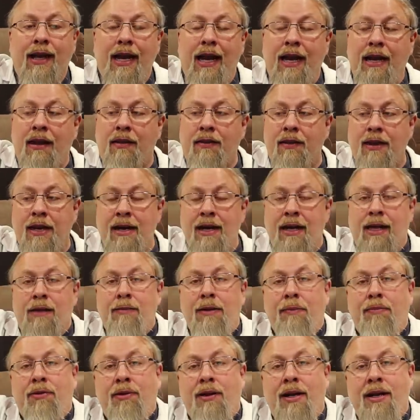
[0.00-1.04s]
Anything that
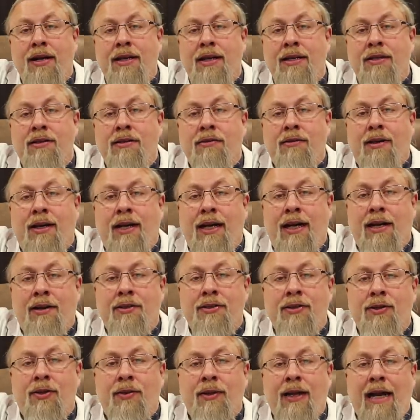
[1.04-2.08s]
can be plugged into a
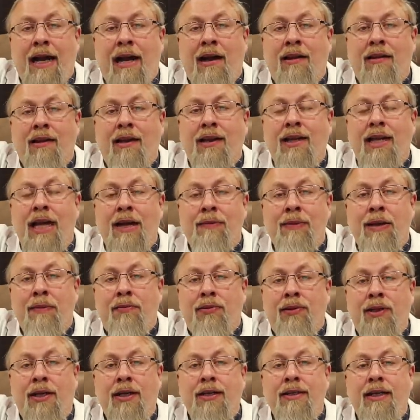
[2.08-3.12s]
household outlet can be
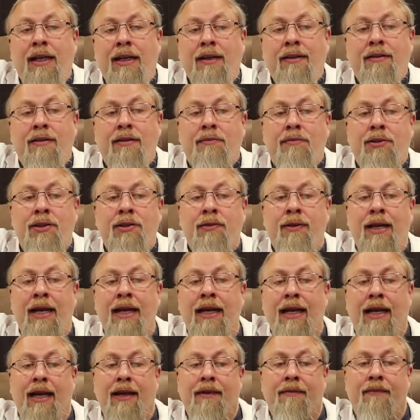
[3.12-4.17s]
plugged into the
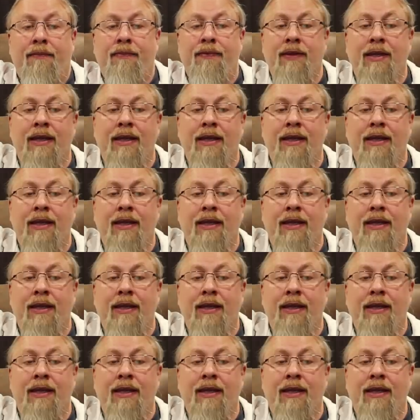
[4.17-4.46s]
Bluetti.